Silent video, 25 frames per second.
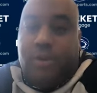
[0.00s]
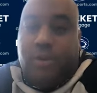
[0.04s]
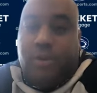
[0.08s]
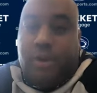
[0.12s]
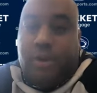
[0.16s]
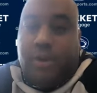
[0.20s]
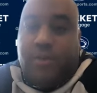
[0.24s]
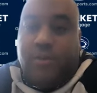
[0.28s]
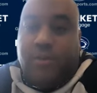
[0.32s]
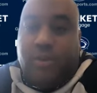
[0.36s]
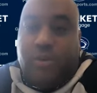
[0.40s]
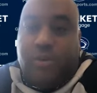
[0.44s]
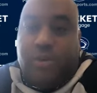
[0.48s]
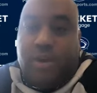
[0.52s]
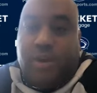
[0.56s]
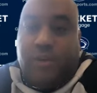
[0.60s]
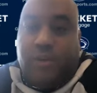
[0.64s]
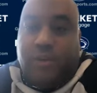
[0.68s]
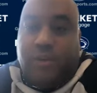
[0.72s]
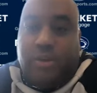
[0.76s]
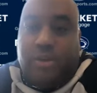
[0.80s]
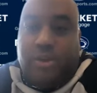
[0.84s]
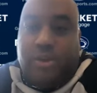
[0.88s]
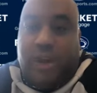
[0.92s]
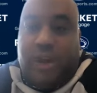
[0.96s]
You're giving
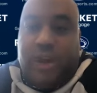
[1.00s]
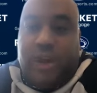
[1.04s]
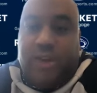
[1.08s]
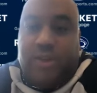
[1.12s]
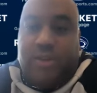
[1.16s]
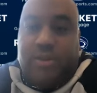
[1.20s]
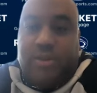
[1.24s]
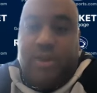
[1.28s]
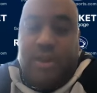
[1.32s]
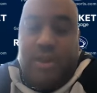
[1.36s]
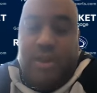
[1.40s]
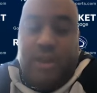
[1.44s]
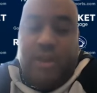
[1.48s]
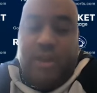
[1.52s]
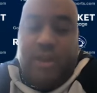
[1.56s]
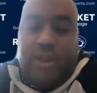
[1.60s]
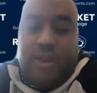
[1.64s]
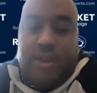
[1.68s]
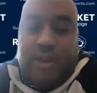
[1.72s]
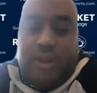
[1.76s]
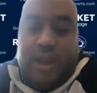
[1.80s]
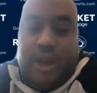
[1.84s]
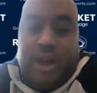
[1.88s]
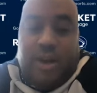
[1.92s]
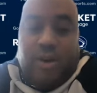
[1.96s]
yourself a chance.
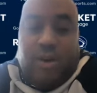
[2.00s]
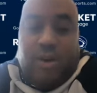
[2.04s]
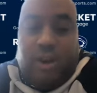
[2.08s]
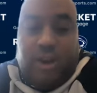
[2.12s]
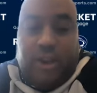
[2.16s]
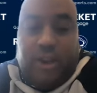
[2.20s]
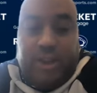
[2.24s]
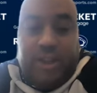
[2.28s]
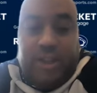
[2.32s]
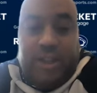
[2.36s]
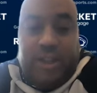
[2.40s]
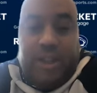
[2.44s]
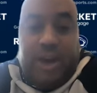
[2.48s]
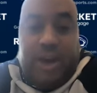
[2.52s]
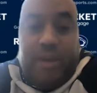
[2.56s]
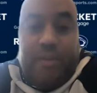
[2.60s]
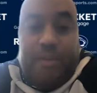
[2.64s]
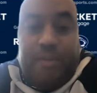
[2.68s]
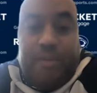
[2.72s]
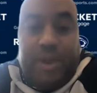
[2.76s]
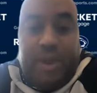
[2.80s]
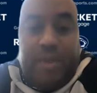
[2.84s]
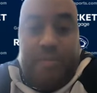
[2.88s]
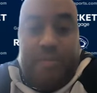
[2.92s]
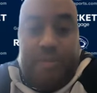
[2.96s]
Now clean it
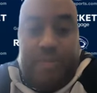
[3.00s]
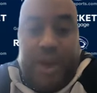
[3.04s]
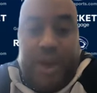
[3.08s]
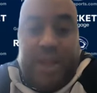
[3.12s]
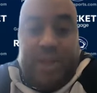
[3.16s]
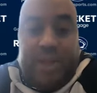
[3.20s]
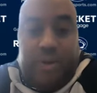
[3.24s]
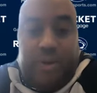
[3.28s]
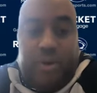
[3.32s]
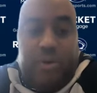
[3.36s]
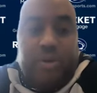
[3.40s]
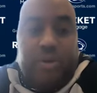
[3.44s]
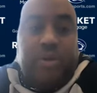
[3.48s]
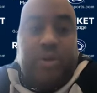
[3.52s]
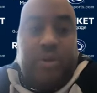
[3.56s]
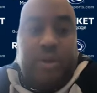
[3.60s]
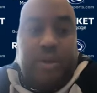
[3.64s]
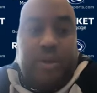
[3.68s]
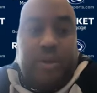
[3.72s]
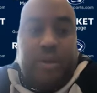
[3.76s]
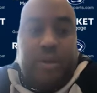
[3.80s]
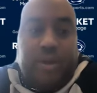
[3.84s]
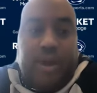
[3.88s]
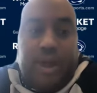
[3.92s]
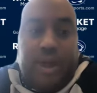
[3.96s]
up, be better.
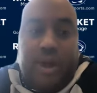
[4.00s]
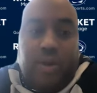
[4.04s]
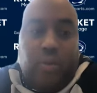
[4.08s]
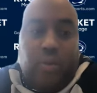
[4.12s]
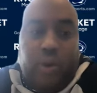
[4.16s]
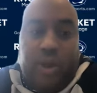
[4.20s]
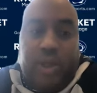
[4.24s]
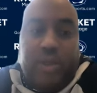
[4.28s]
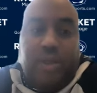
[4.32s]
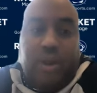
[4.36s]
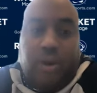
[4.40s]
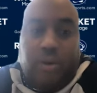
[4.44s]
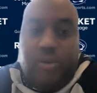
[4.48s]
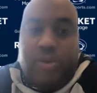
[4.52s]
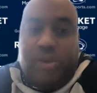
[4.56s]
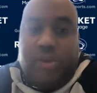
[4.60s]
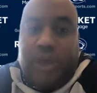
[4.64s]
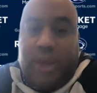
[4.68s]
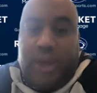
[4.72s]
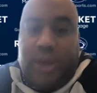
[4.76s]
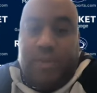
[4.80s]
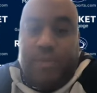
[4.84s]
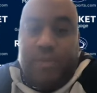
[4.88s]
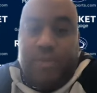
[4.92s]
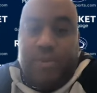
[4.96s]
Now win those
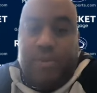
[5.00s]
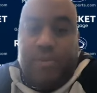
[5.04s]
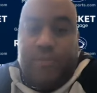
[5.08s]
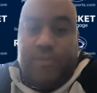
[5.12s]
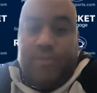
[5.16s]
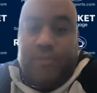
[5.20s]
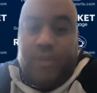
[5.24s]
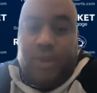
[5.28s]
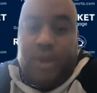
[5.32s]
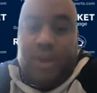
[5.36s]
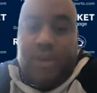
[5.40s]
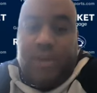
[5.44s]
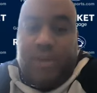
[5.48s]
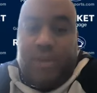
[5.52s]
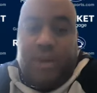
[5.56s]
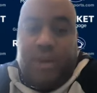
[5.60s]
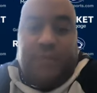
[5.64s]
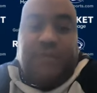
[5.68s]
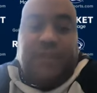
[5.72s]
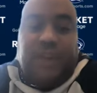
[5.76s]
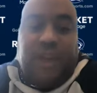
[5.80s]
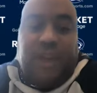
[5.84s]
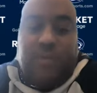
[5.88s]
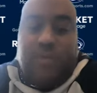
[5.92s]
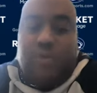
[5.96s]
games. Like,
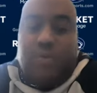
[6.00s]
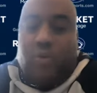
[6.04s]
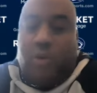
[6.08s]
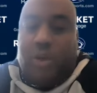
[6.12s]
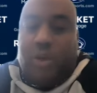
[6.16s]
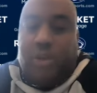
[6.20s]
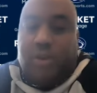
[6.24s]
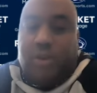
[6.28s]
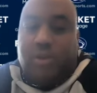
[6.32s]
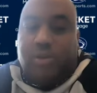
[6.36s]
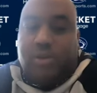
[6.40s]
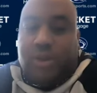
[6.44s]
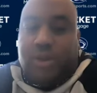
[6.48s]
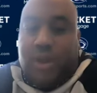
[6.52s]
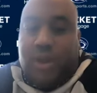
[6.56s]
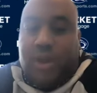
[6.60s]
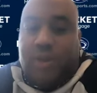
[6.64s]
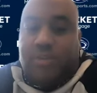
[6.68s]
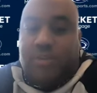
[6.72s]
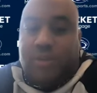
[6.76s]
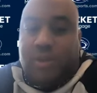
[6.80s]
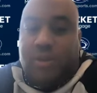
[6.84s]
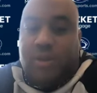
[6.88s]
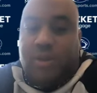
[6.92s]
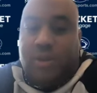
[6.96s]
tough teams win those
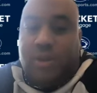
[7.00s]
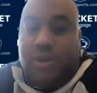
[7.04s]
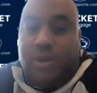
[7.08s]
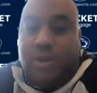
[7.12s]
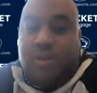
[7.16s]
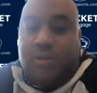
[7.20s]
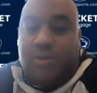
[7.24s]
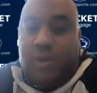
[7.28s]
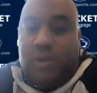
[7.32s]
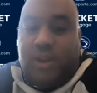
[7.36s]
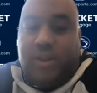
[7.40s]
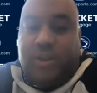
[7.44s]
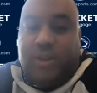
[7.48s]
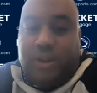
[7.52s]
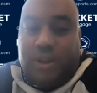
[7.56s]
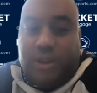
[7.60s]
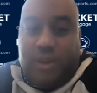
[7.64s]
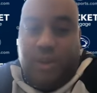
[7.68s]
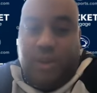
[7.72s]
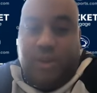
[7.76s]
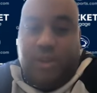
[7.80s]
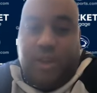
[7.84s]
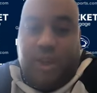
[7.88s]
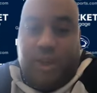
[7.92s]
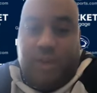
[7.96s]
games, right? The
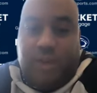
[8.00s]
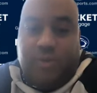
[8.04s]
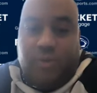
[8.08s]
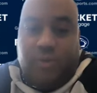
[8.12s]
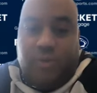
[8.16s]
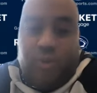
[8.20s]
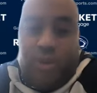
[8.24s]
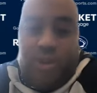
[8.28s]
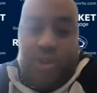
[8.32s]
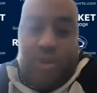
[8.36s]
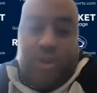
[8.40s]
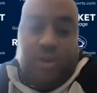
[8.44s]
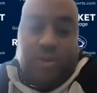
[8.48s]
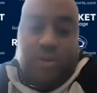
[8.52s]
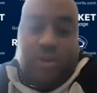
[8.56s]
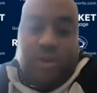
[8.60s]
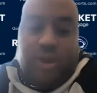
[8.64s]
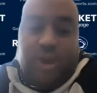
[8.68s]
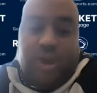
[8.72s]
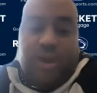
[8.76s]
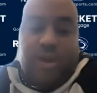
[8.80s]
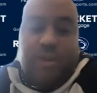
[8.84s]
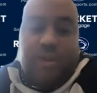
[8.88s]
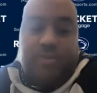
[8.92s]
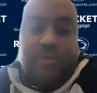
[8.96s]
good teams win those
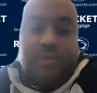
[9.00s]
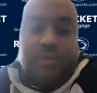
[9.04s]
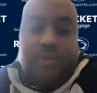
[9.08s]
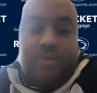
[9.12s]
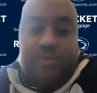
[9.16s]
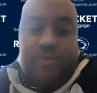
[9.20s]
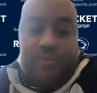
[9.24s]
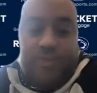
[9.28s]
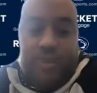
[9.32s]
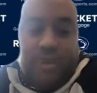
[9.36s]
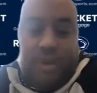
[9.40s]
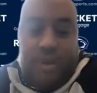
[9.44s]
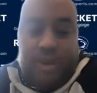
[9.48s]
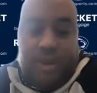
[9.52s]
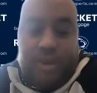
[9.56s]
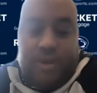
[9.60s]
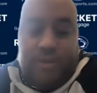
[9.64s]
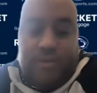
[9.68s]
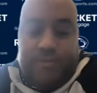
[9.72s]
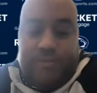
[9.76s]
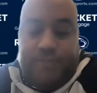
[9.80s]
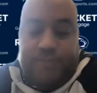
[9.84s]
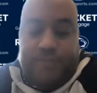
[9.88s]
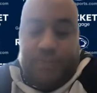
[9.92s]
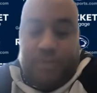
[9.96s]
games.
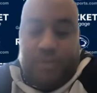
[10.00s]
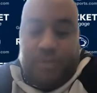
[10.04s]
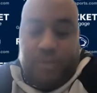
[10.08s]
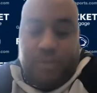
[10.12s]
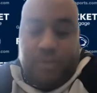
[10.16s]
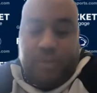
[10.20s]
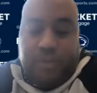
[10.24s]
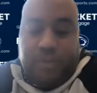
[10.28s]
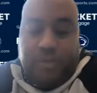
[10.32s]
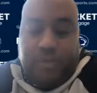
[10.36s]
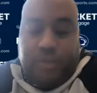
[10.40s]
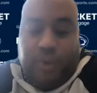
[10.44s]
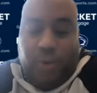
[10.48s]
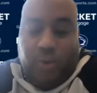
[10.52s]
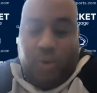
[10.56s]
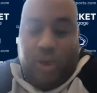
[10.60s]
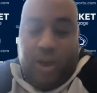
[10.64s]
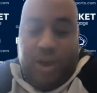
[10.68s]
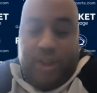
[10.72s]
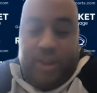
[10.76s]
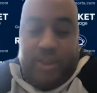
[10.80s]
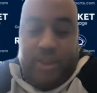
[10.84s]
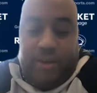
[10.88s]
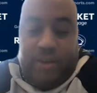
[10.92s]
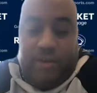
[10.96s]
Bo
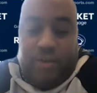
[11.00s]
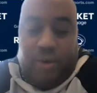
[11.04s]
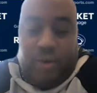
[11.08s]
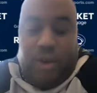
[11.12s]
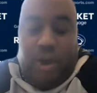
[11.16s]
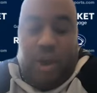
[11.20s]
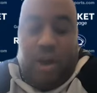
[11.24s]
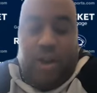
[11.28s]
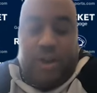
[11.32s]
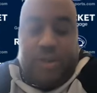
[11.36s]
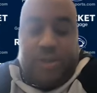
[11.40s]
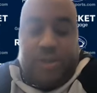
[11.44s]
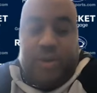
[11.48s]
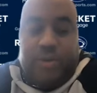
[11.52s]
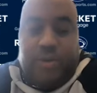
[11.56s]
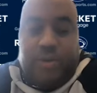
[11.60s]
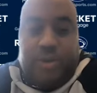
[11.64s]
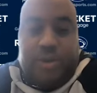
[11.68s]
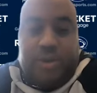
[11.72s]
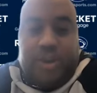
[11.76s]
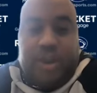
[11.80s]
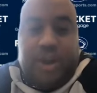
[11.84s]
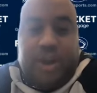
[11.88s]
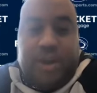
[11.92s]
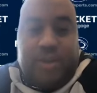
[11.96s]
Ryan never lost at
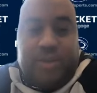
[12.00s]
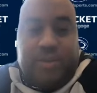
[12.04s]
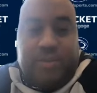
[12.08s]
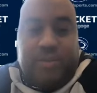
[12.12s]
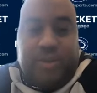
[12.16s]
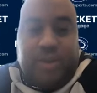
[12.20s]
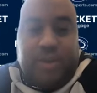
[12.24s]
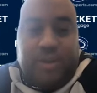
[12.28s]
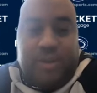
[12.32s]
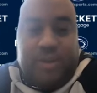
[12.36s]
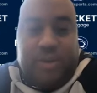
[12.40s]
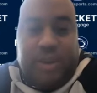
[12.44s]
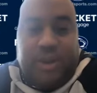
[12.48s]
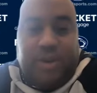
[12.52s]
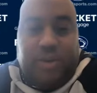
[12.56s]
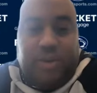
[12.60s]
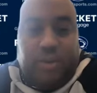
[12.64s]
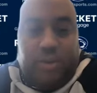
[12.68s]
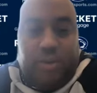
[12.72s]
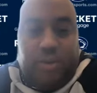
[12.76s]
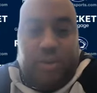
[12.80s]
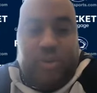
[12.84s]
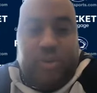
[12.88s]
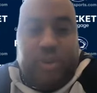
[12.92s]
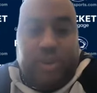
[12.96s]
Wisconsin because they
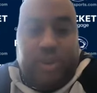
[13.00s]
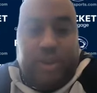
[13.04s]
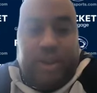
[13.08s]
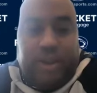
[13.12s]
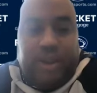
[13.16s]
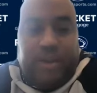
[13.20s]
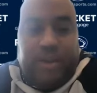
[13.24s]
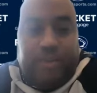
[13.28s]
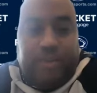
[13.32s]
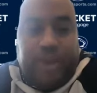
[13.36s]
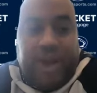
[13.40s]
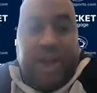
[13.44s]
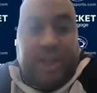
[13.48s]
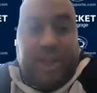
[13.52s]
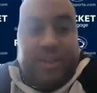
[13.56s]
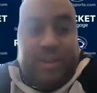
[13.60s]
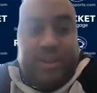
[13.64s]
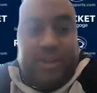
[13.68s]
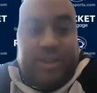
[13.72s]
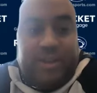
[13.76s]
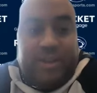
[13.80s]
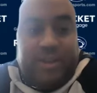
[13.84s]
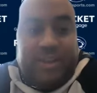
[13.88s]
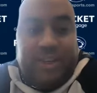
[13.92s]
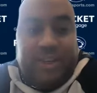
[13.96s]
were about as
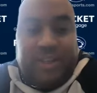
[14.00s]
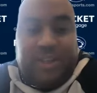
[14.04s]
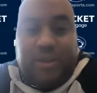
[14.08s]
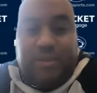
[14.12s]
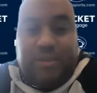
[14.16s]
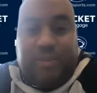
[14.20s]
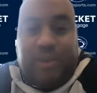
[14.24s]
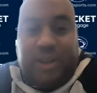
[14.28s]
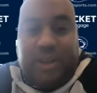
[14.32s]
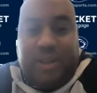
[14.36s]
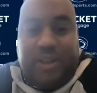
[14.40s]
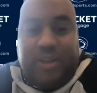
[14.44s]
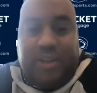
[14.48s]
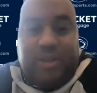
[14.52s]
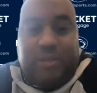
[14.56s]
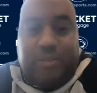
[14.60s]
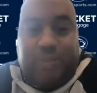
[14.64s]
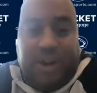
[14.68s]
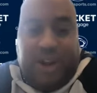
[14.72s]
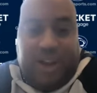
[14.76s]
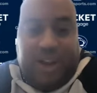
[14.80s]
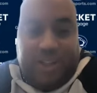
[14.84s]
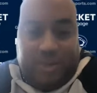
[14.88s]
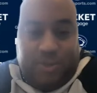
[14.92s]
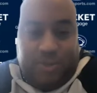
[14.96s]
disciplined as
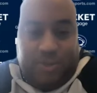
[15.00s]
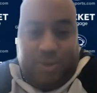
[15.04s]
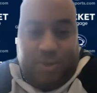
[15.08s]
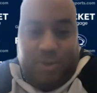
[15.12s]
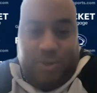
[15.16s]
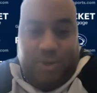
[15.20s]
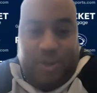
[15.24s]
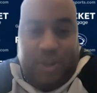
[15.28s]
possible.